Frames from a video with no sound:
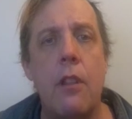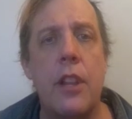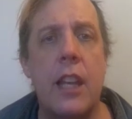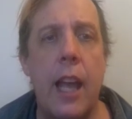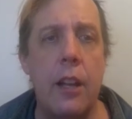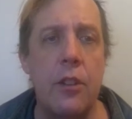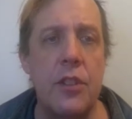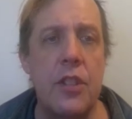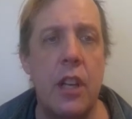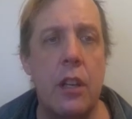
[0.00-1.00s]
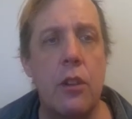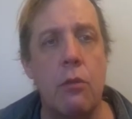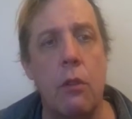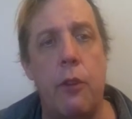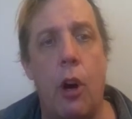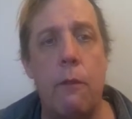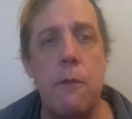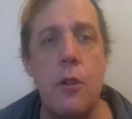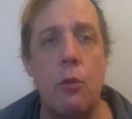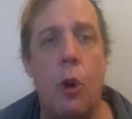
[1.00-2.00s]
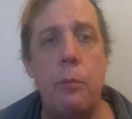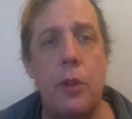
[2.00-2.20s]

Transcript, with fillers: the candlestick, the revolver, the rope,